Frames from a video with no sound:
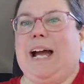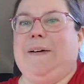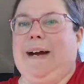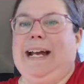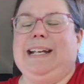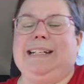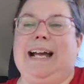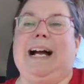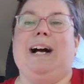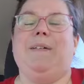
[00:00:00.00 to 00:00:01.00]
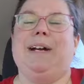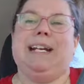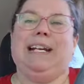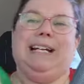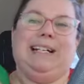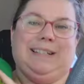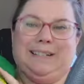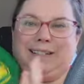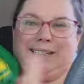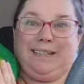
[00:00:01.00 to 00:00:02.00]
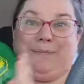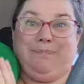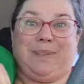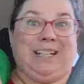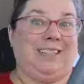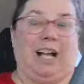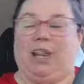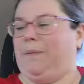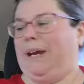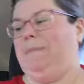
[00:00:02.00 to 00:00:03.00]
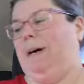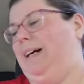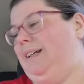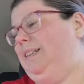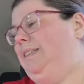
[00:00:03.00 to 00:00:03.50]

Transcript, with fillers: Alright, now it is Dollarama.